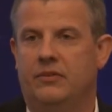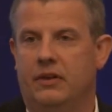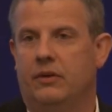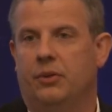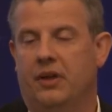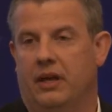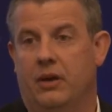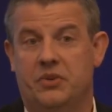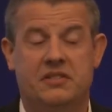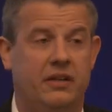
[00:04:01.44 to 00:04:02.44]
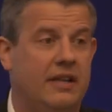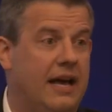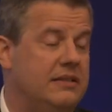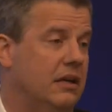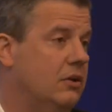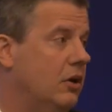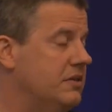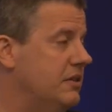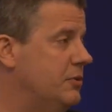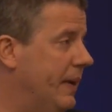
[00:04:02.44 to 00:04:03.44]
the new thing. And we see that
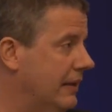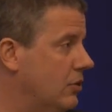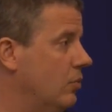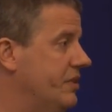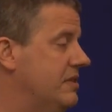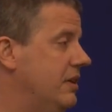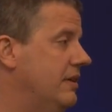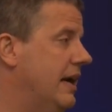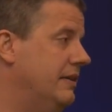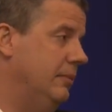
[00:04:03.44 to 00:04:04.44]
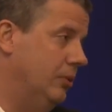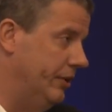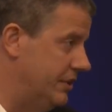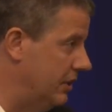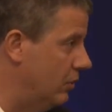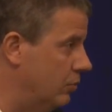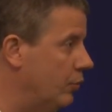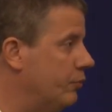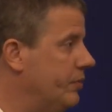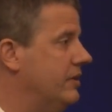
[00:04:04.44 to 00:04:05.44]
across the spectrum. We see that in political
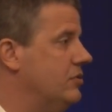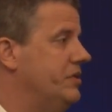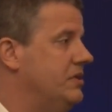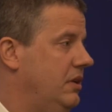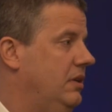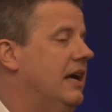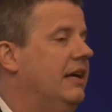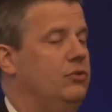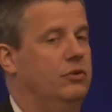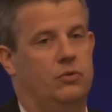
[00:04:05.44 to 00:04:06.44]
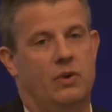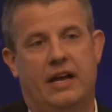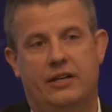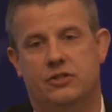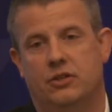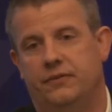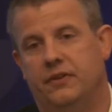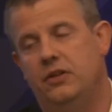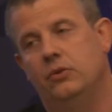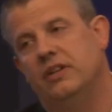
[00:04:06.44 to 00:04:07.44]
movements. We see that through the rise of the
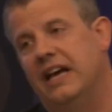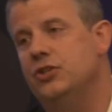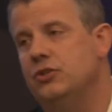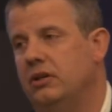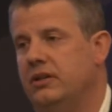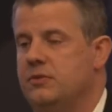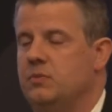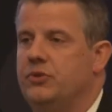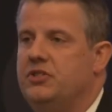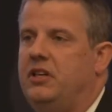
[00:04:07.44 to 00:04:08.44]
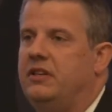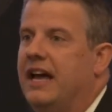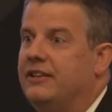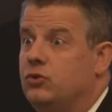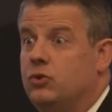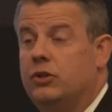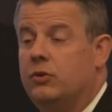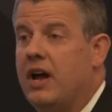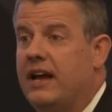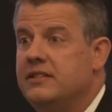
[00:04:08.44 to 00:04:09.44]
new nationalism. We see that through the
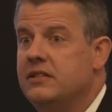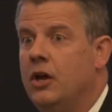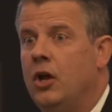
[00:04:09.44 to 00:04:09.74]
rise